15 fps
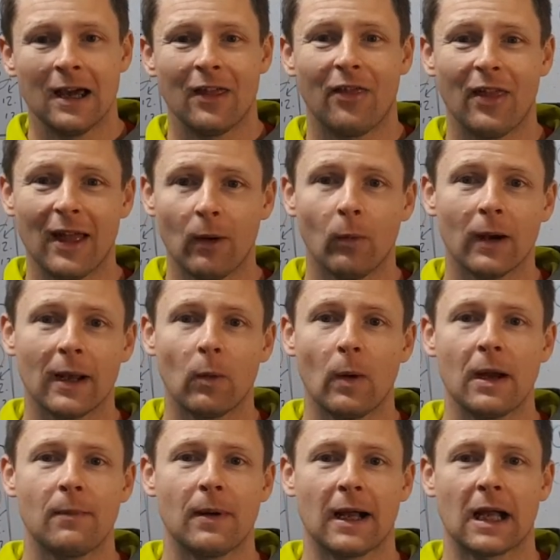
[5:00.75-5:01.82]
Then when I
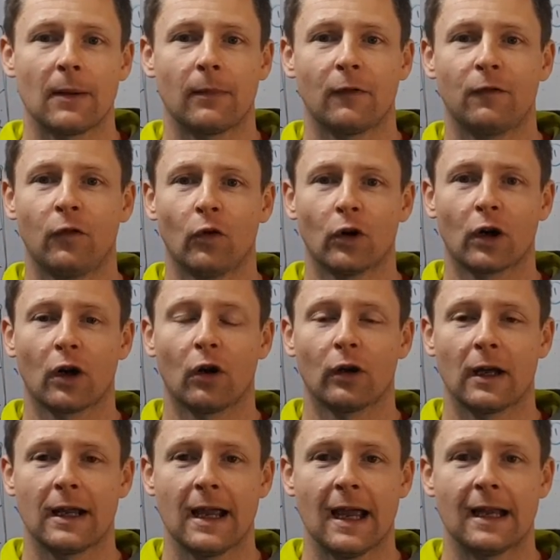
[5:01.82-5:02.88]
wake back up at 4
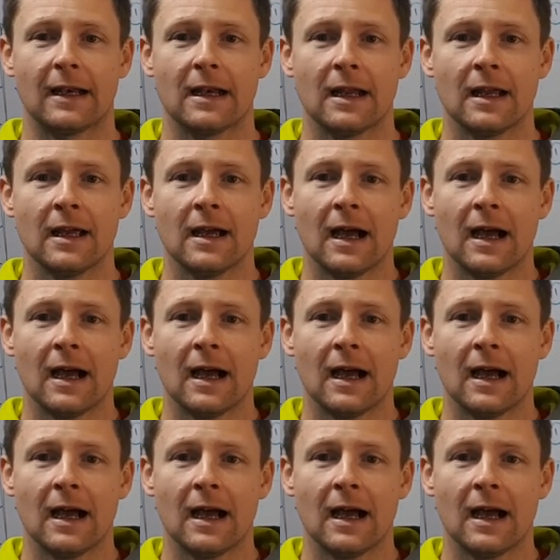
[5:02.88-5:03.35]
o'clock again,